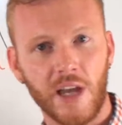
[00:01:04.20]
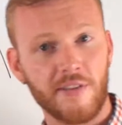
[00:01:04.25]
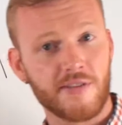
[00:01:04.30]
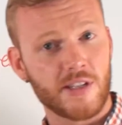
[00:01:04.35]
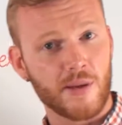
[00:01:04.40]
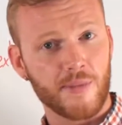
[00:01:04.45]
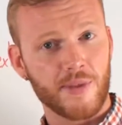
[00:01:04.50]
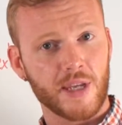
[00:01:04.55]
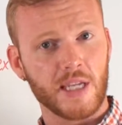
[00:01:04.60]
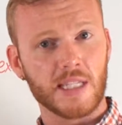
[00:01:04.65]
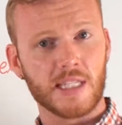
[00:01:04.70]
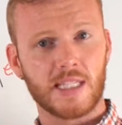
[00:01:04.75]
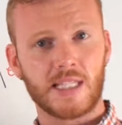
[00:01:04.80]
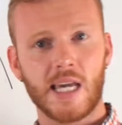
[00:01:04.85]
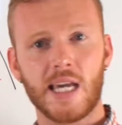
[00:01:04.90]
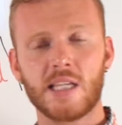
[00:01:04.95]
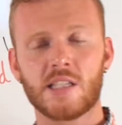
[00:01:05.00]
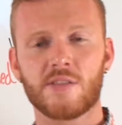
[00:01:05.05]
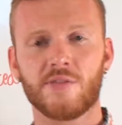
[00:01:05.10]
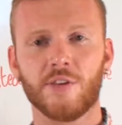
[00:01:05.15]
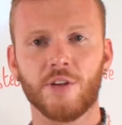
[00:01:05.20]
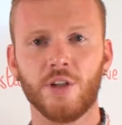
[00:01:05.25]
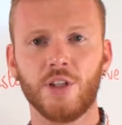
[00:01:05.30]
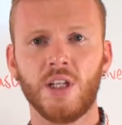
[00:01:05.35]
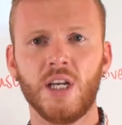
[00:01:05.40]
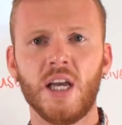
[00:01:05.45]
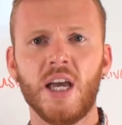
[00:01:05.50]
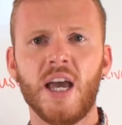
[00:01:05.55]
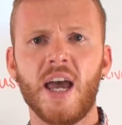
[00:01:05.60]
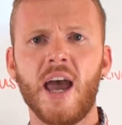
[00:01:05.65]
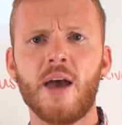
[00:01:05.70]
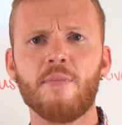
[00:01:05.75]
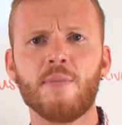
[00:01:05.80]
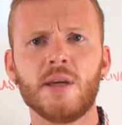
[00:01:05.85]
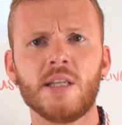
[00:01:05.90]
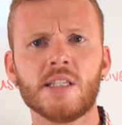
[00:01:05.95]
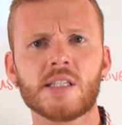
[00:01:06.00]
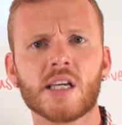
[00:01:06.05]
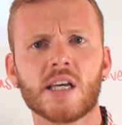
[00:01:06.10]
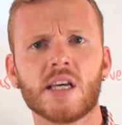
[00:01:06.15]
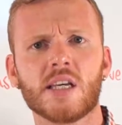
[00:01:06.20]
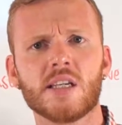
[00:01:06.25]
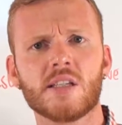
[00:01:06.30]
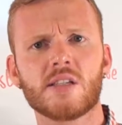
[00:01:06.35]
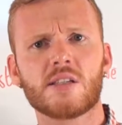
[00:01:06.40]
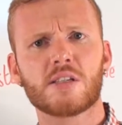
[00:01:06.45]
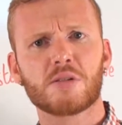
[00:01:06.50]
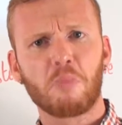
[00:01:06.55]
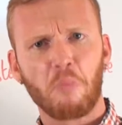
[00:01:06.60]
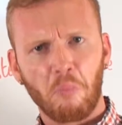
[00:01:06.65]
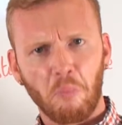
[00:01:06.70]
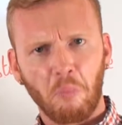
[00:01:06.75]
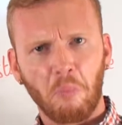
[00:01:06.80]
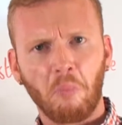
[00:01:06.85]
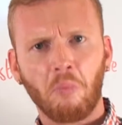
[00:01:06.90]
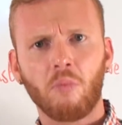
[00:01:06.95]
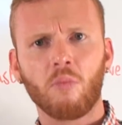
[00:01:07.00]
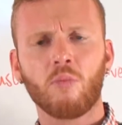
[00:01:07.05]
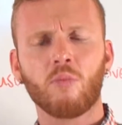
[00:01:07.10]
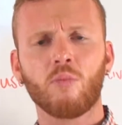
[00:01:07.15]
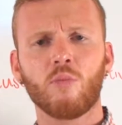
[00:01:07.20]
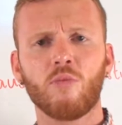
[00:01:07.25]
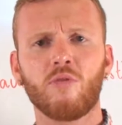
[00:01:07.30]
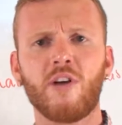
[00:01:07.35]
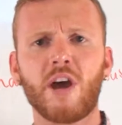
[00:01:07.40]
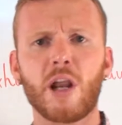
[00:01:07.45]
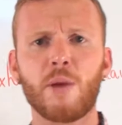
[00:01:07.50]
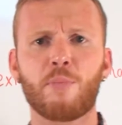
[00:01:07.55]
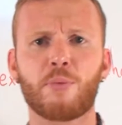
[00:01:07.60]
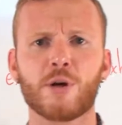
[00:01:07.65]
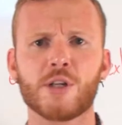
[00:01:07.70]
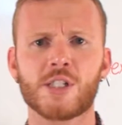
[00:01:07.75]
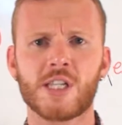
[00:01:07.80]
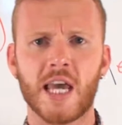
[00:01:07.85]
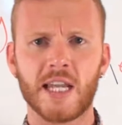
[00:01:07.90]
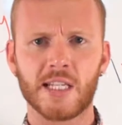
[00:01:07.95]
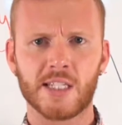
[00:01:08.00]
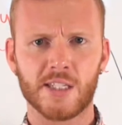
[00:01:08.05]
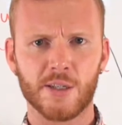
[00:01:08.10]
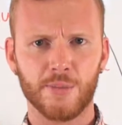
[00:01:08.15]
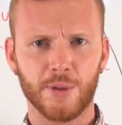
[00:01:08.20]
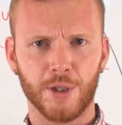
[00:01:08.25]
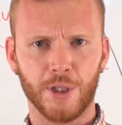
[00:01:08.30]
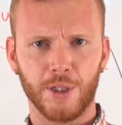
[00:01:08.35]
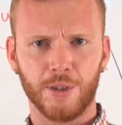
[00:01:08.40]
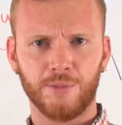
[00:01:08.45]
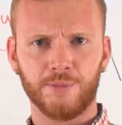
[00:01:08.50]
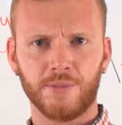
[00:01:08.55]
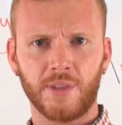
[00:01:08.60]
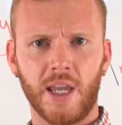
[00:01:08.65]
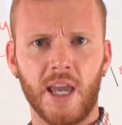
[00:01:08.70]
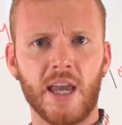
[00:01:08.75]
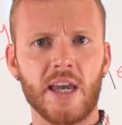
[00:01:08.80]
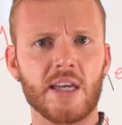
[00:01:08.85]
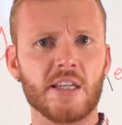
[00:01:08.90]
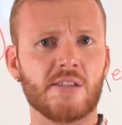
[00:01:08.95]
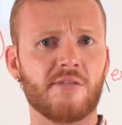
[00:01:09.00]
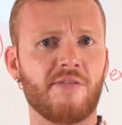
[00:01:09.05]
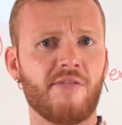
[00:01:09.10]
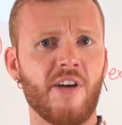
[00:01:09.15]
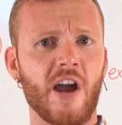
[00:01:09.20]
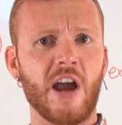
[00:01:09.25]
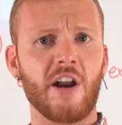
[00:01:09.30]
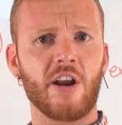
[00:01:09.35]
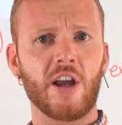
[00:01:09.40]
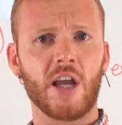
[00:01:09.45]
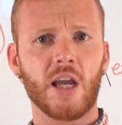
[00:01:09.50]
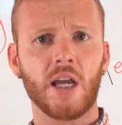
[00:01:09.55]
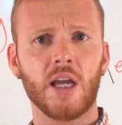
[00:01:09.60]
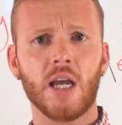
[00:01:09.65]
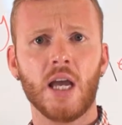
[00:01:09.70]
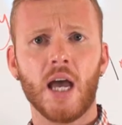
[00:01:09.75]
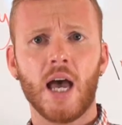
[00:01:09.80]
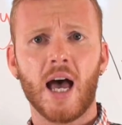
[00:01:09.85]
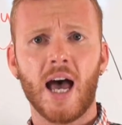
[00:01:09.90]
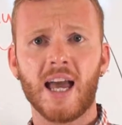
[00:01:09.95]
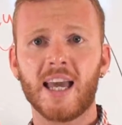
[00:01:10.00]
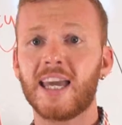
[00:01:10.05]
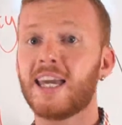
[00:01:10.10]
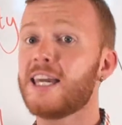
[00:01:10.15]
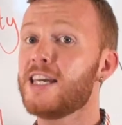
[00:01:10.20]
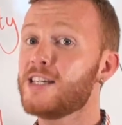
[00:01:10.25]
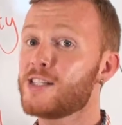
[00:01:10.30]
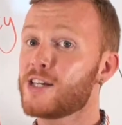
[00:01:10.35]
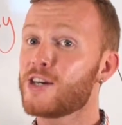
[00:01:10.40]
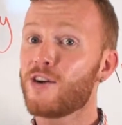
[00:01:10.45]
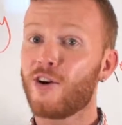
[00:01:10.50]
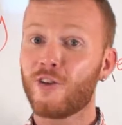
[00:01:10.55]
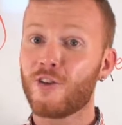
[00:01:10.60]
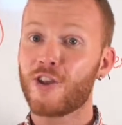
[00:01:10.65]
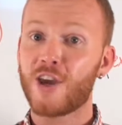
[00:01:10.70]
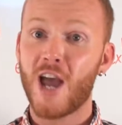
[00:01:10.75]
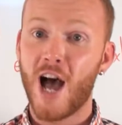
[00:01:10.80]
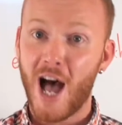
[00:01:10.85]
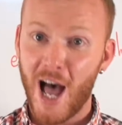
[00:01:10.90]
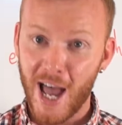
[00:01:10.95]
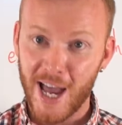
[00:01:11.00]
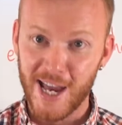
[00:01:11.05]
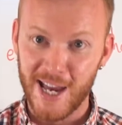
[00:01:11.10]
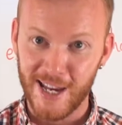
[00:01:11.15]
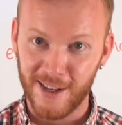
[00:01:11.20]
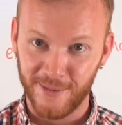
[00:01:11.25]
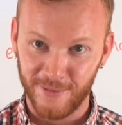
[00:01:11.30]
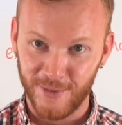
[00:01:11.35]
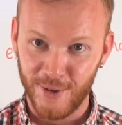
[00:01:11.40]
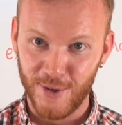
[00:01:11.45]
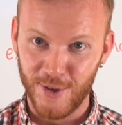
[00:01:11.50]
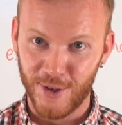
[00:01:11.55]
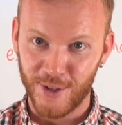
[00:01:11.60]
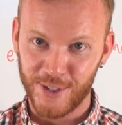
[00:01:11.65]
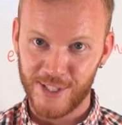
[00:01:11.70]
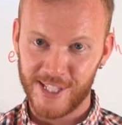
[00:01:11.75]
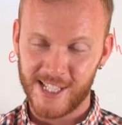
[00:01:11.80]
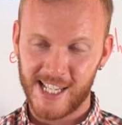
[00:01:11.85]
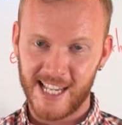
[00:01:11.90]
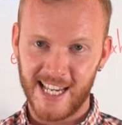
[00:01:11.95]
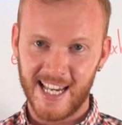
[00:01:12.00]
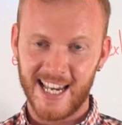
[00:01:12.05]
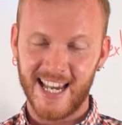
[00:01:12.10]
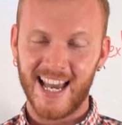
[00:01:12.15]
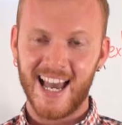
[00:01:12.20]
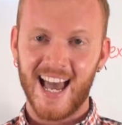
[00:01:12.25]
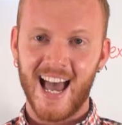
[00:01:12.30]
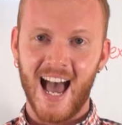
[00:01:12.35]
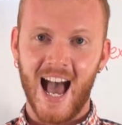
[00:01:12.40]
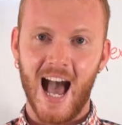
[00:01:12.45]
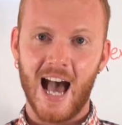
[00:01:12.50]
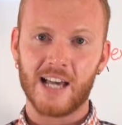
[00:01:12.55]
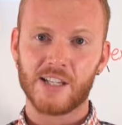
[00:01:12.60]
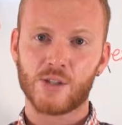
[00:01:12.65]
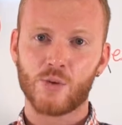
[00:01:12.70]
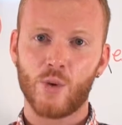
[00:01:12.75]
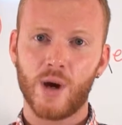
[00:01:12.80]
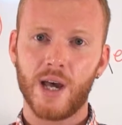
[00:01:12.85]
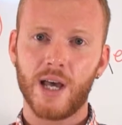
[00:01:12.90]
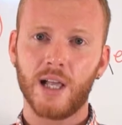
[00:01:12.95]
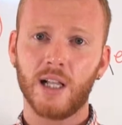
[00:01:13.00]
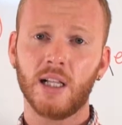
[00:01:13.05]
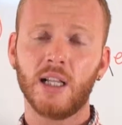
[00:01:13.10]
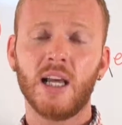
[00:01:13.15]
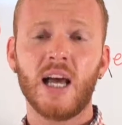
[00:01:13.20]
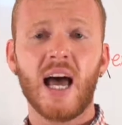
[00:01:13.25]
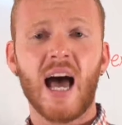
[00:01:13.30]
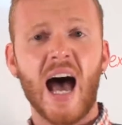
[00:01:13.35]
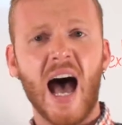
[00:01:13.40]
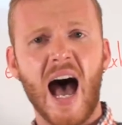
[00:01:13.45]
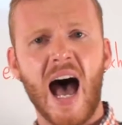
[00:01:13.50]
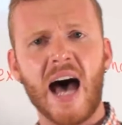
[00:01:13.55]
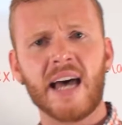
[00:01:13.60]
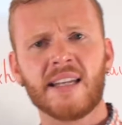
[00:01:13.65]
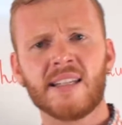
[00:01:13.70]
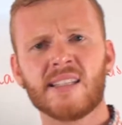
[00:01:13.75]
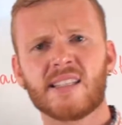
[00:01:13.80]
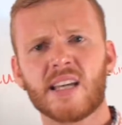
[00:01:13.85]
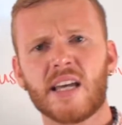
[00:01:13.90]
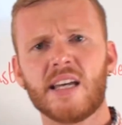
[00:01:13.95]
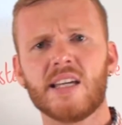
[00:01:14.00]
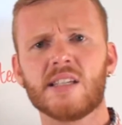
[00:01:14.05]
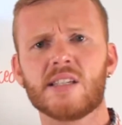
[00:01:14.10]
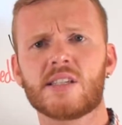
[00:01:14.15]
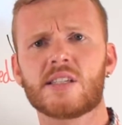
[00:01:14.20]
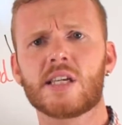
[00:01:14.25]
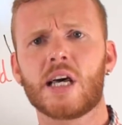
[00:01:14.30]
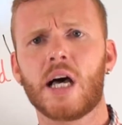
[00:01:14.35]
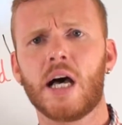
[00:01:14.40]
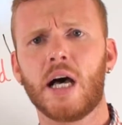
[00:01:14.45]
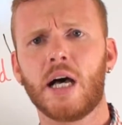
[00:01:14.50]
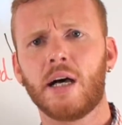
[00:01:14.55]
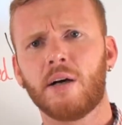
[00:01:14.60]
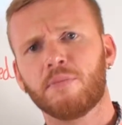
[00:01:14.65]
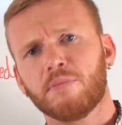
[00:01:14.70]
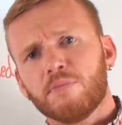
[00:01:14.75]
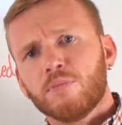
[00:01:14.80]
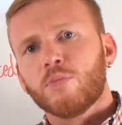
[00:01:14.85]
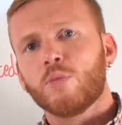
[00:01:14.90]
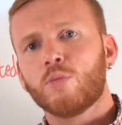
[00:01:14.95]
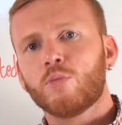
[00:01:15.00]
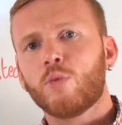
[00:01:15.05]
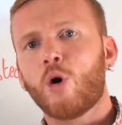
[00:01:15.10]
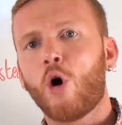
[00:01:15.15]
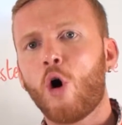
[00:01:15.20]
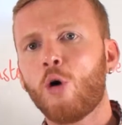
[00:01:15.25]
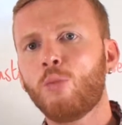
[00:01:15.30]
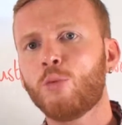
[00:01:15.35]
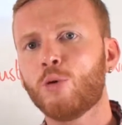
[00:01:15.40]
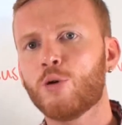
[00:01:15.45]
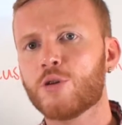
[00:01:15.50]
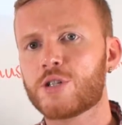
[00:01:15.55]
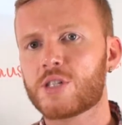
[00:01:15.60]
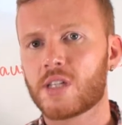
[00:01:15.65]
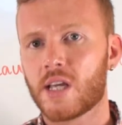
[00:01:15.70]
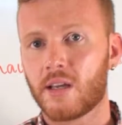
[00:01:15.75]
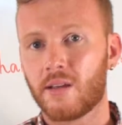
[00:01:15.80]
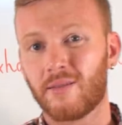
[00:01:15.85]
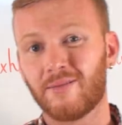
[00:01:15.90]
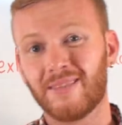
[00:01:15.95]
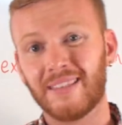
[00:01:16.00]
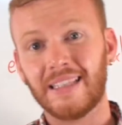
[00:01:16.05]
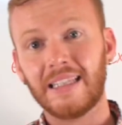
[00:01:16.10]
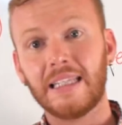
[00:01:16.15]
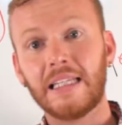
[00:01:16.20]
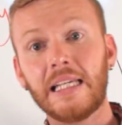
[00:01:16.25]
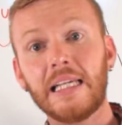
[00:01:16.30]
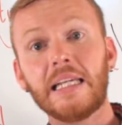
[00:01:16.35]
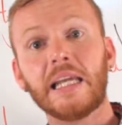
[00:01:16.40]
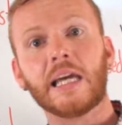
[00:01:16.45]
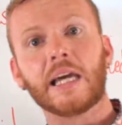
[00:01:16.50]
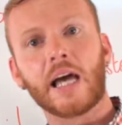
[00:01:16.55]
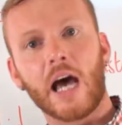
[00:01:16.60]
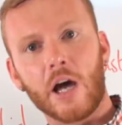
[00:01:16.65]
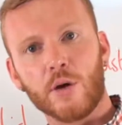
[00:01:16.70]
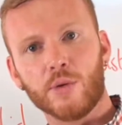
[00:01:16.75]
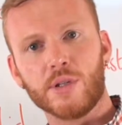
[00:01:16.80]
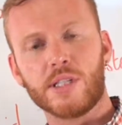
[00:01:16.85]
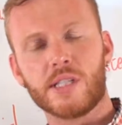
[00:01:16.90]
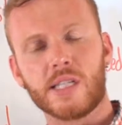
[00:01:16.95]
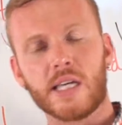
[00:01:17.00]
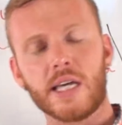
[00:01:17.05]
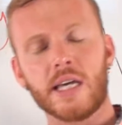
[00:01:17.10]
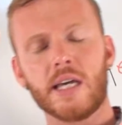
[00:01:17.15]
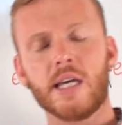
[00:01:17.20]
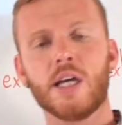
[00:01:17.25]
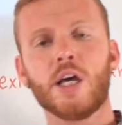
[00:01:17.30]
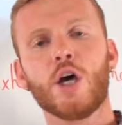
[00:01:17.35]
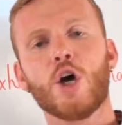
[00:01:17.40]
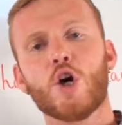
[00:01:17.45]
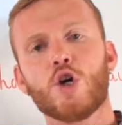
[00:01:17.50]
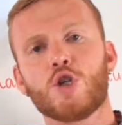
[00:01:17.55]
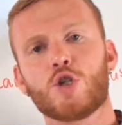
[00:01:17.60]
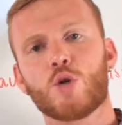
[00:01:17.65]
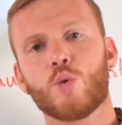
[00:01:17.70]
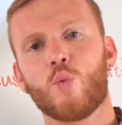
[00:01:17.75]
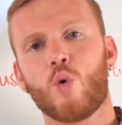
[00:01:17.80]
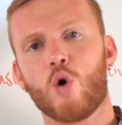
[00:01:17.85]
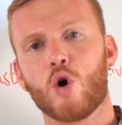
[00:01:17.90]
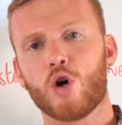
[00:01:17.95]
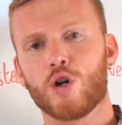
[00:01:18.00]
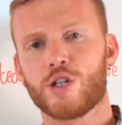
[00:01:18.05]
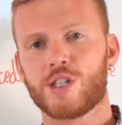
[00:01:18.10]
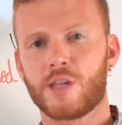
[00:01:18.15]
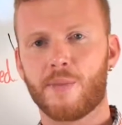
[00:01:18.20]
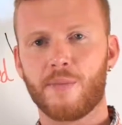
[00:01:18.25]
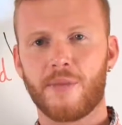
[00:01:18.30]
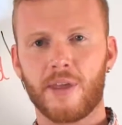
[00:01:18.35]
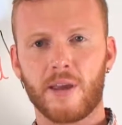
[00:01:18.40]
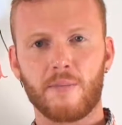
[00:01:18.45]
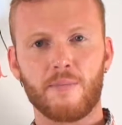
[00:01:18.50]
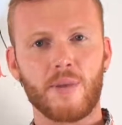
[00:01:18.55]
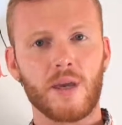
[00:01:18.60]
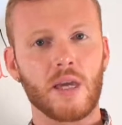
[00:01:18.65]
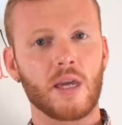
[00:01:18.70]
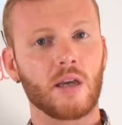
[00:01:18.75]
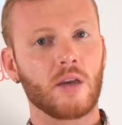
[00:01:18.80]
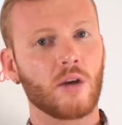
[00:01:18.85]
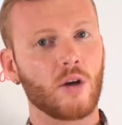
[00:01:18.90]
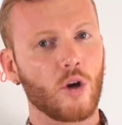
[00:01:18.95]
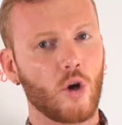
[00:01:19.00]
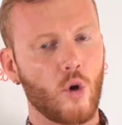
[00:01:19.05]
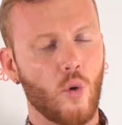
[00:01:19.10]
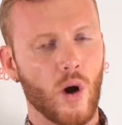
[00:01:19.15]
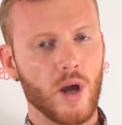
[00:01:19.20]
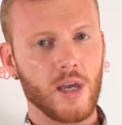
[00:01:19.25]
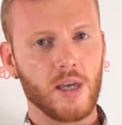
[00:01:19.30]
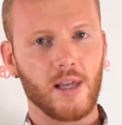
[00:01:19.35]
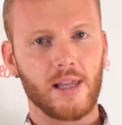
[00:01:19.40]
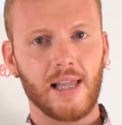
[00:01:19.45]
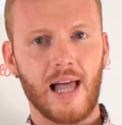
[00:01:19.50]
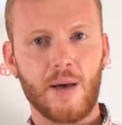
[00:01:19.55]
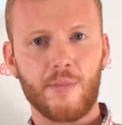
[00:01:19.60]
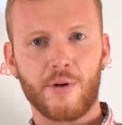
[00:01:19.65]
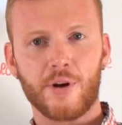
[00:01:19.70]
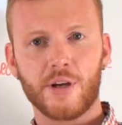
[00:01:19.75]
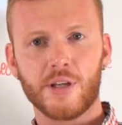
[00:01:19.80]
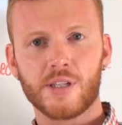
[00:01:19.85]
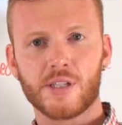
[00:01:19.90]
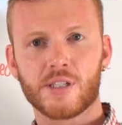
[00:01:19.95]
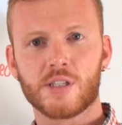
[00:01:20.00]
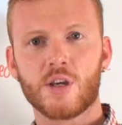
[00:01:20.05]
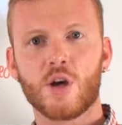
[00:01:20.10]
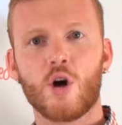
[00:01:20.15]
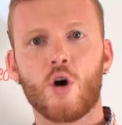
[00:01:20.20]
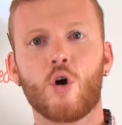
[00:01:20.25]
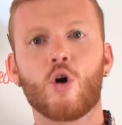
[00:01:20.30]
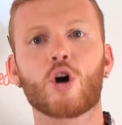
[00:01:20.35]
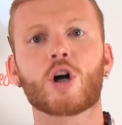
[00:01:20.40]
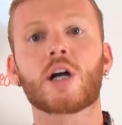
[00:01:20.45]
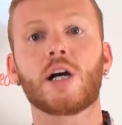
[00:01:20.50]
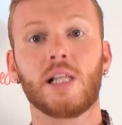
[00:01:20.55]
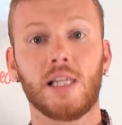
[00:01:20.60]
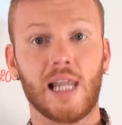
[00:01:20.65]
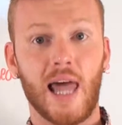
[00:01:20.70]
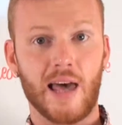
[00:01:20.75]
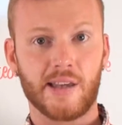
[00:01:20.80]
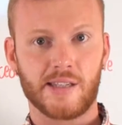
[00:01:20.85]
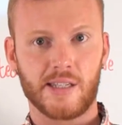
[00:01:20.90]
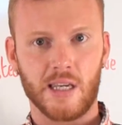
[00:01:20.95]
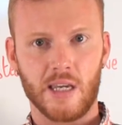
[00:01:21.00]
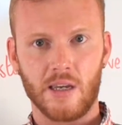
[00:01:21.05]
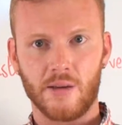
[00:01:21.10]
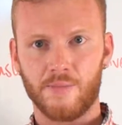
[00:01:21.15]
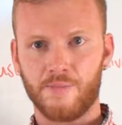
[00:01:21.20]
if something is tasteful, it means it is very presentable. It is very easy on the eye, you could say, as well. And it's almost leaning, I would say, towards something being quite glamorous or classy.